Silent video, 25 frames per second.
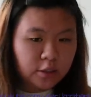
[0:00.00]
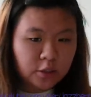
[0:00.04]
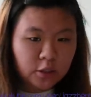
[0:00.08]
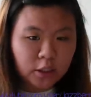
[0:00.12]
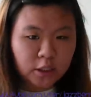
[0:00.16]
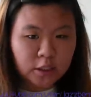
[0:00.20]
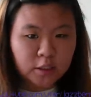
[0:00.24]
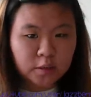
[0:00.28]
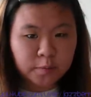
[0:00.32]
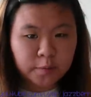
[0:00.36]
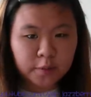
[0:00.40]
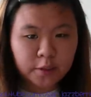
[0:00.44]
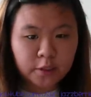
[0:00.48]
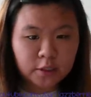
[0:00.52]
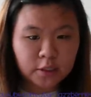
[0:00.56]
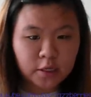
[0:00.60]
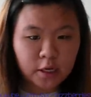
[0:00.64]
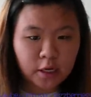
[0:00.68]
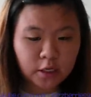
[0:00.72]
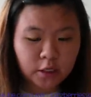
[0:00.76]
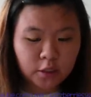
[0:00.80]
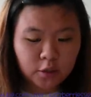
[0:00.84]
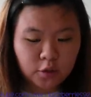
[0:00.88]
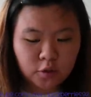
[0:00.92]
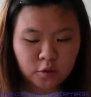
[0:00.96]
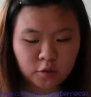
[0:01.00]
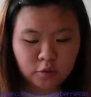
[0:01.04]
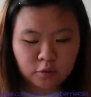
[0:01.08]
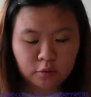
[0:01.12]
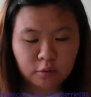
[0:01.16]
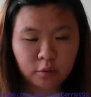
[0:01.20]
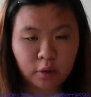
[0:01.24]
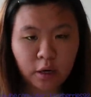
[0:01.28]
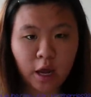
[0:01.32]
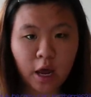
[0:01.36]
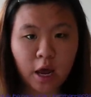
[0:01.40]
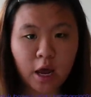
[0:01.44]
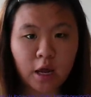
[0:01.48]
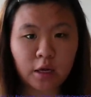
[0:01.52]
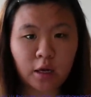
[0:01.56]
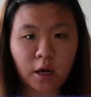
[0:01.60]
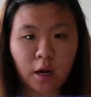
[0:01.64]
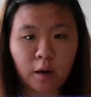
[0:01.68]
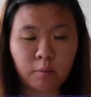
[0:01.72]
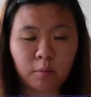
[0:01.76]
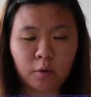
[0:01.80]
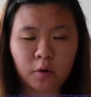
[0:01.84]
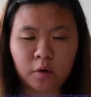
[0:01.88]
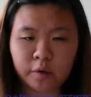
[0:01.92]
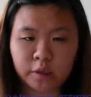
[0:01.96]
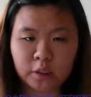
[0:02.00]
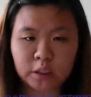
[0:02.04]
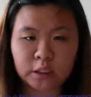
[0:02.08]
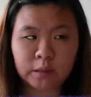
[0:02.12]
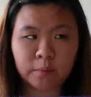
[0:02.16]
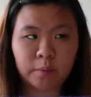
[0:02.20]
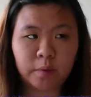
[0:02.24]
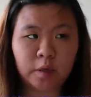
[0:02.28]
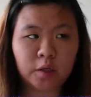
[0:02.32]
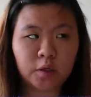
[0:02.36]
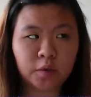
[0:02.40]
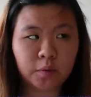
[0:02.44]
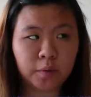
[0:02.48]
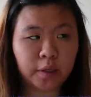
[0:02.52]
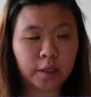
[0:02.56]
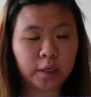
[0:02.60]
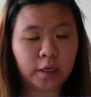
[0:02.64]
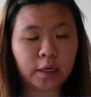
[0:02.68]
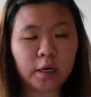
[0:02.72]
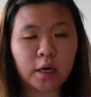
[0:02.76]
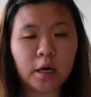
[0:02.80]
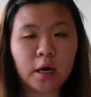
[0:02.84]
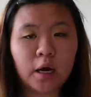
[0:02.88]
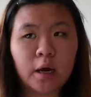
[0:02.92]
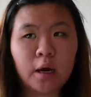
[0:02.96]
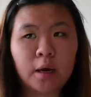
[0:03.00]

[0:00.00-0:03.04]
this is Jazz92, and I'm going to be doing